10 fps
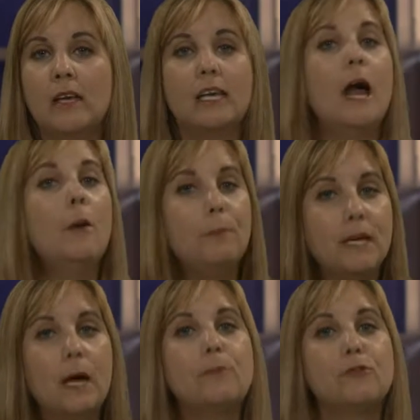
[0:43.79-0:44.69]
can help
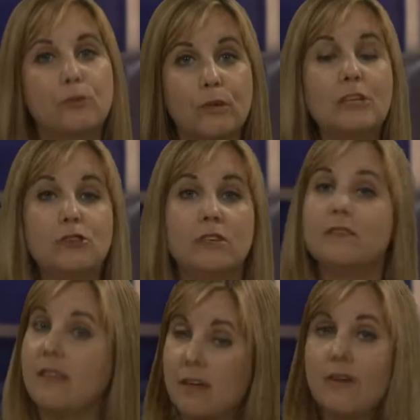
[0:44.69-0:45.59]
pick up syringes
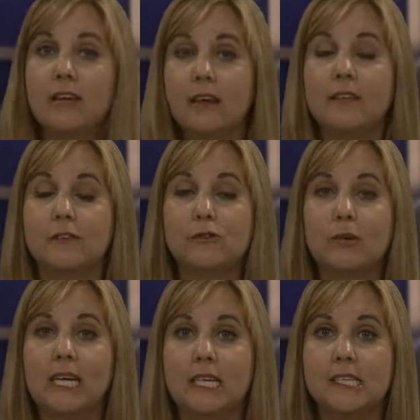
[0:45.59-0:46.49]
they find on the
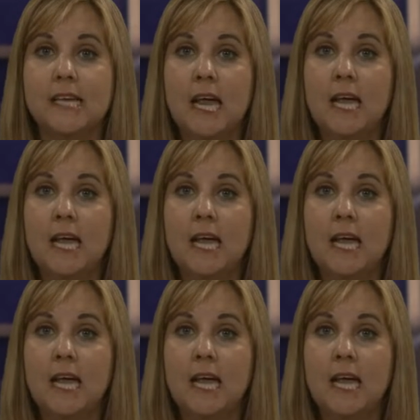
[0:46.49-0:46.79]
street.